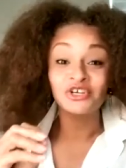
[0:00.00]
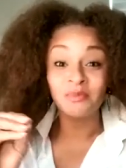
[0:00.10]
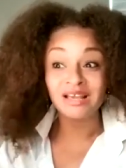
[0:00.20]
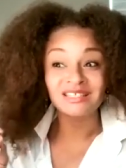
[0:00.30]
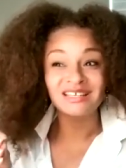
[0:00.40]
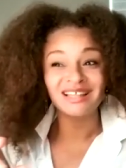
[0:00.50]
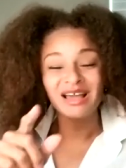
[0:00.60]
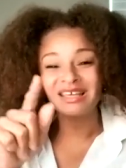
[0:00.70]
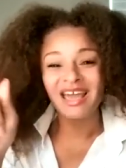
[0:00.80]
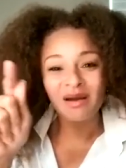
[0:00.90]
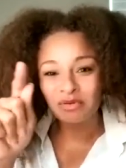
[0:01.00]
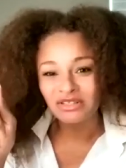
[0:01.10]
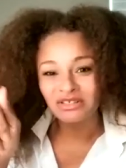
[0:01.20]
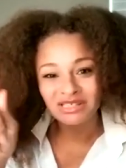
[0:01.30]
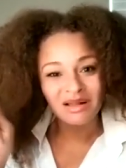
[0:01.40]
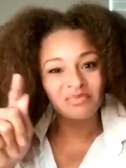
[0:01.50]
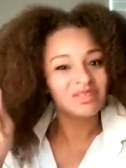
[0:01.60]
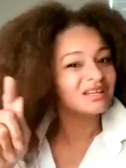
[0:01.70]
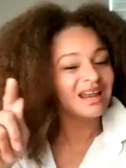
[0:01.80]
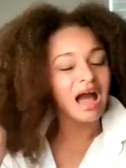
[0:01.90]
You may see, like, yeah, but there's
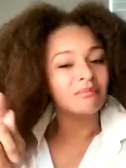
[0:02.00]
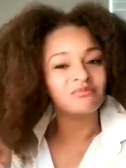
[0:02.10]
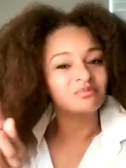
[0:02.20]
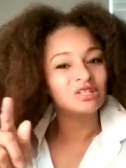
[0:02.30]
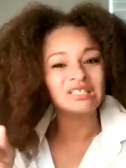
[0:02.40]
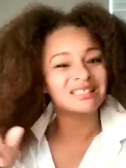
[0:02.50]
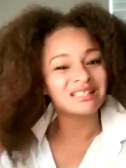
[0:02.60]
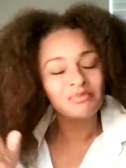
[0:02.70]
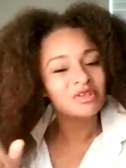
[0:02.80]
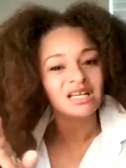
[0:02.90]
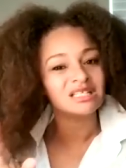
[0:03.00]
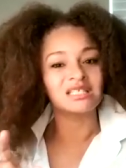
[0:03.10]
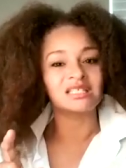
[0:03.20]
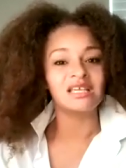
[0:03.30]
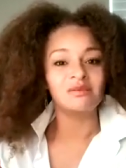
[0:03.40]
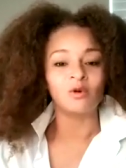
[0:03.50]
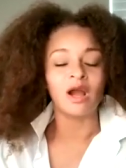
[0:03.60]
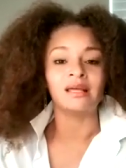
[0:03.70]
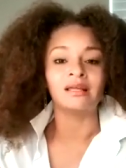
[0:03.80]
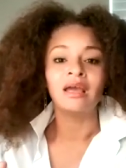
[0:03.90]
something, I'm um, just something doesn't seem
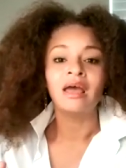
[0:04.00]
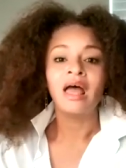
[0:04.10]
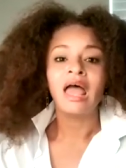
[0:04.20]
right.